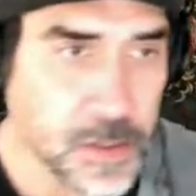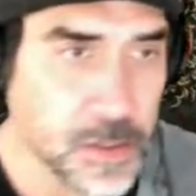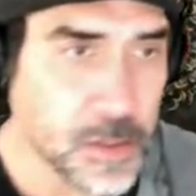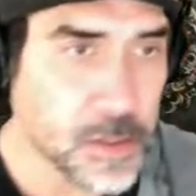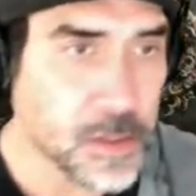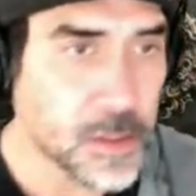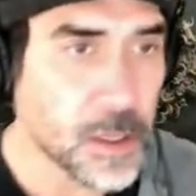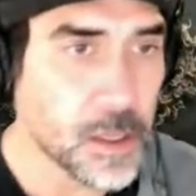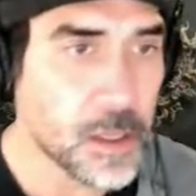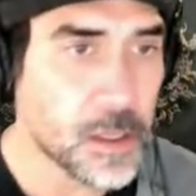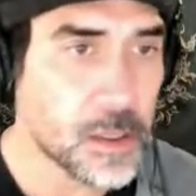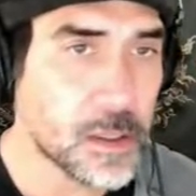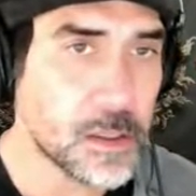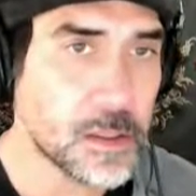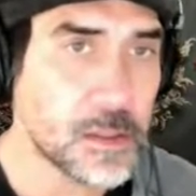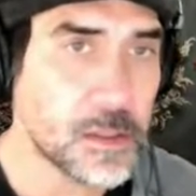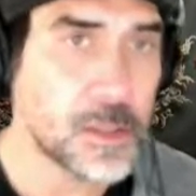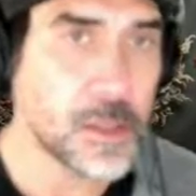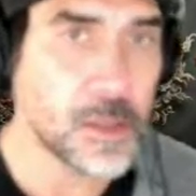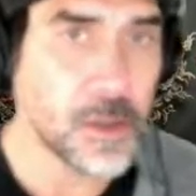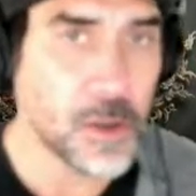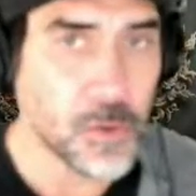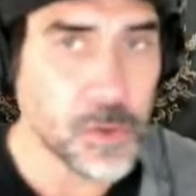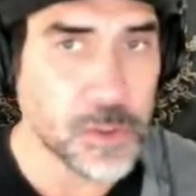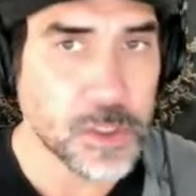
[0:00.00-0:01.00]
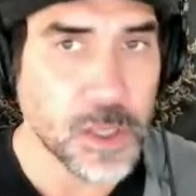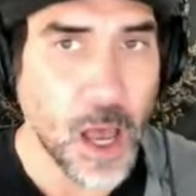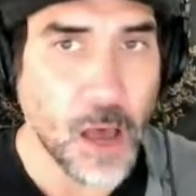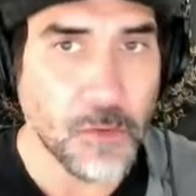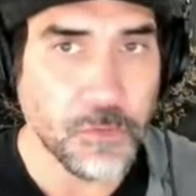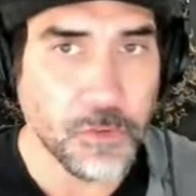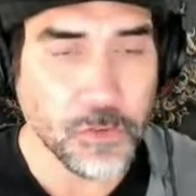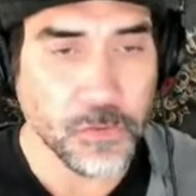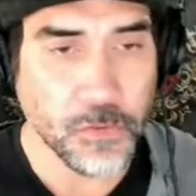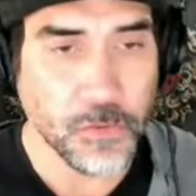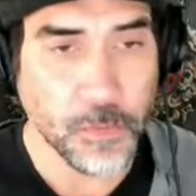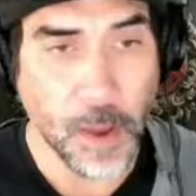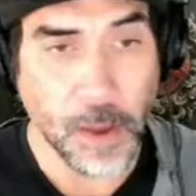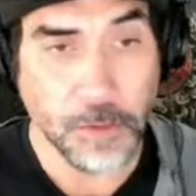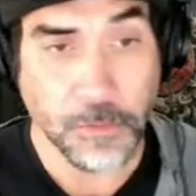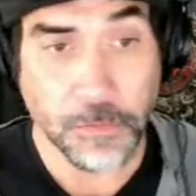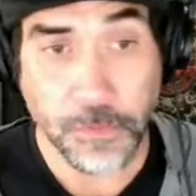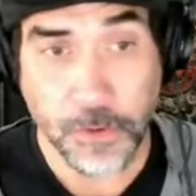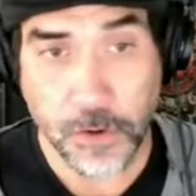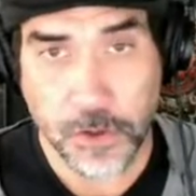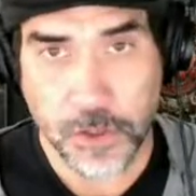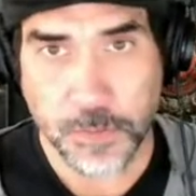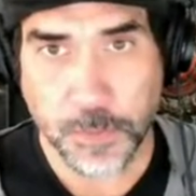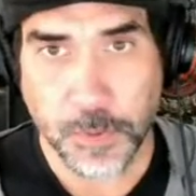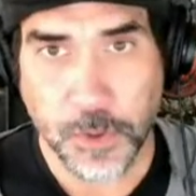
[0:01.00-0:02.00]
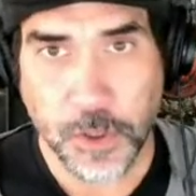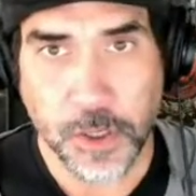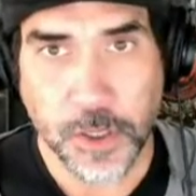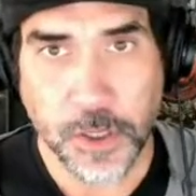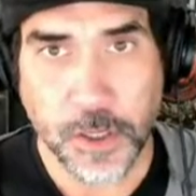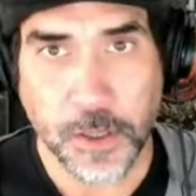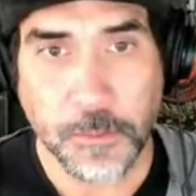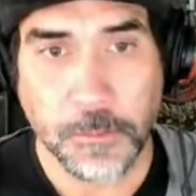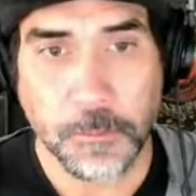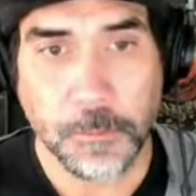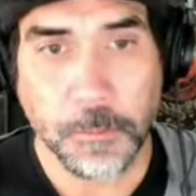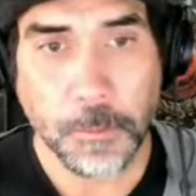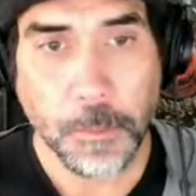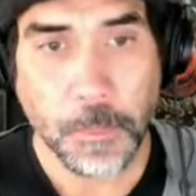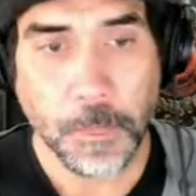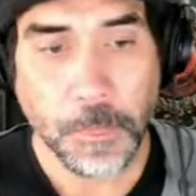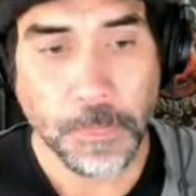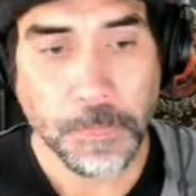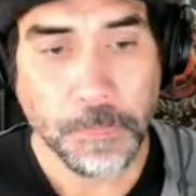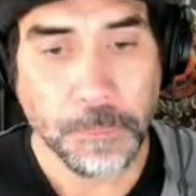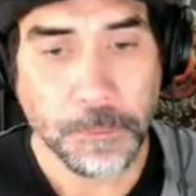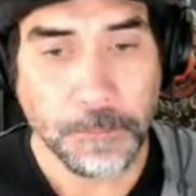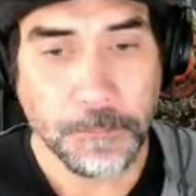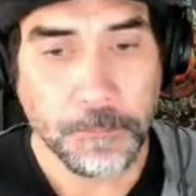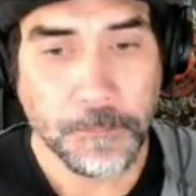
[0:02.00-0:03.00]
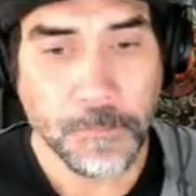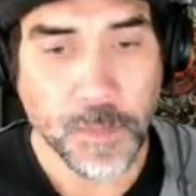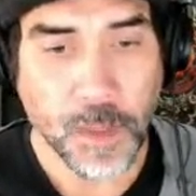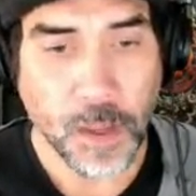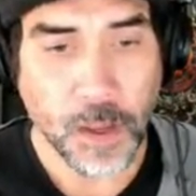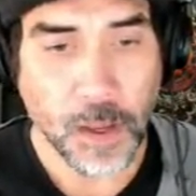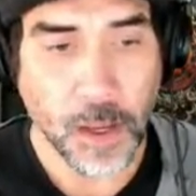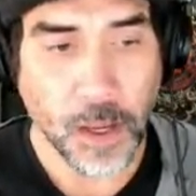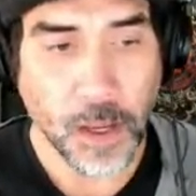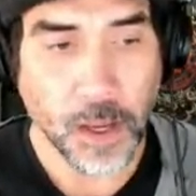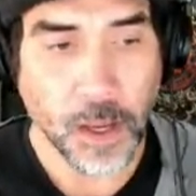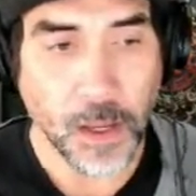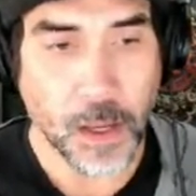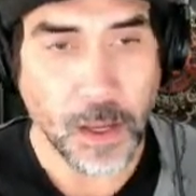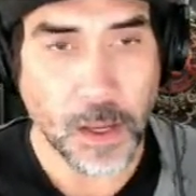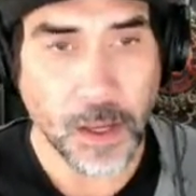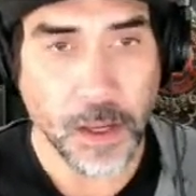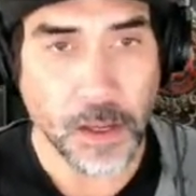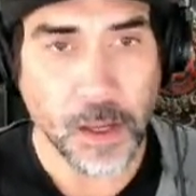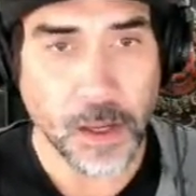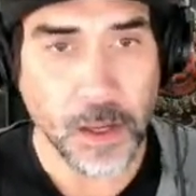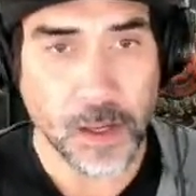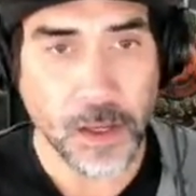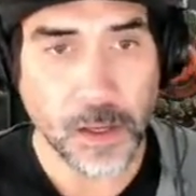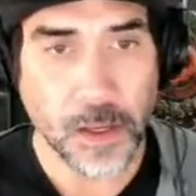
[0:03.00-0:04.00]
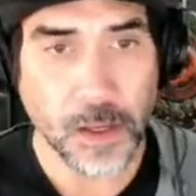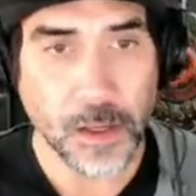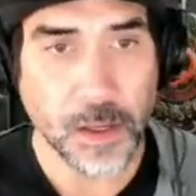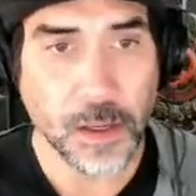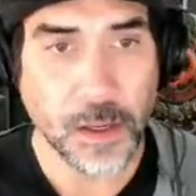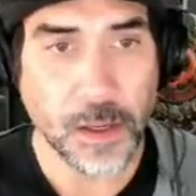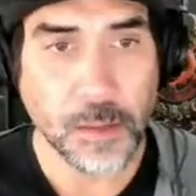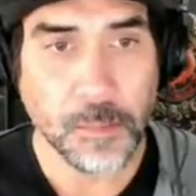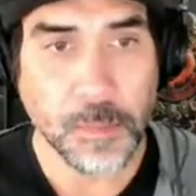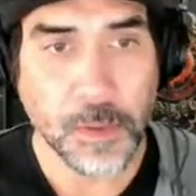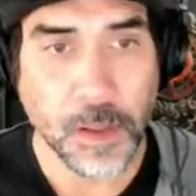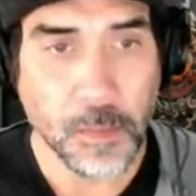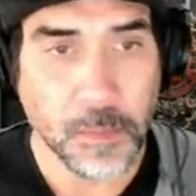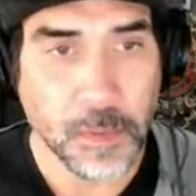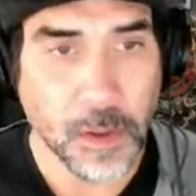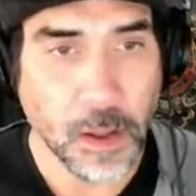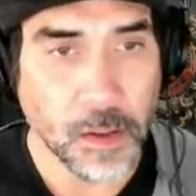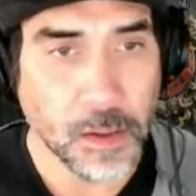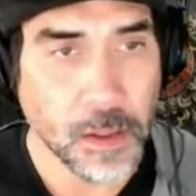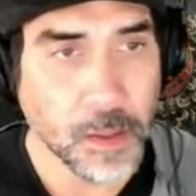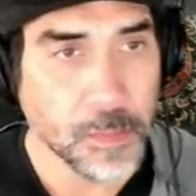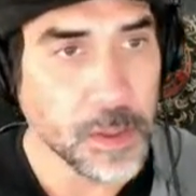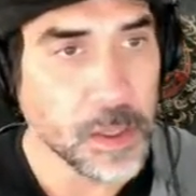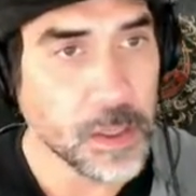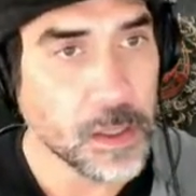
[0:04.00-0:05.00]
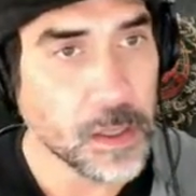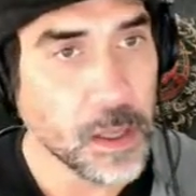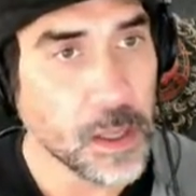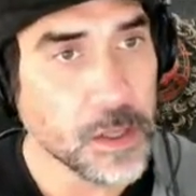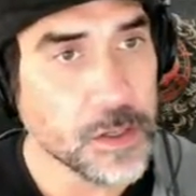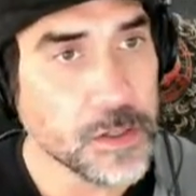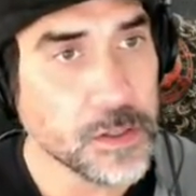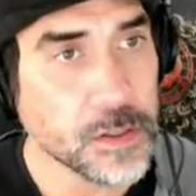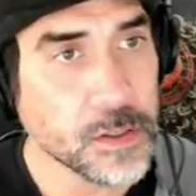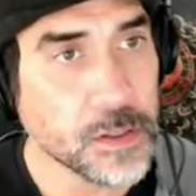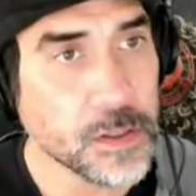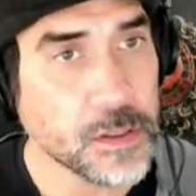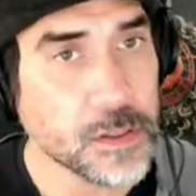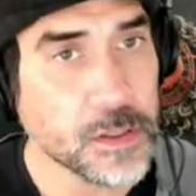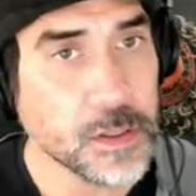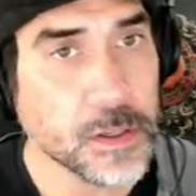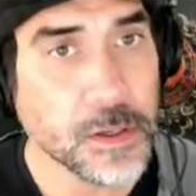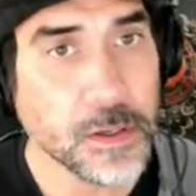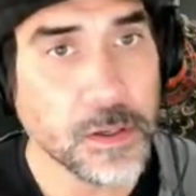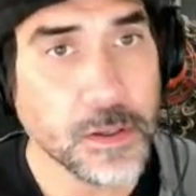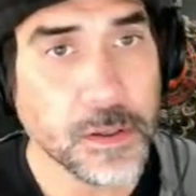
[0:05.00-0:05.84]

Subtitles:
the deal was offered for my first book. Blah blah. Let me catch this here.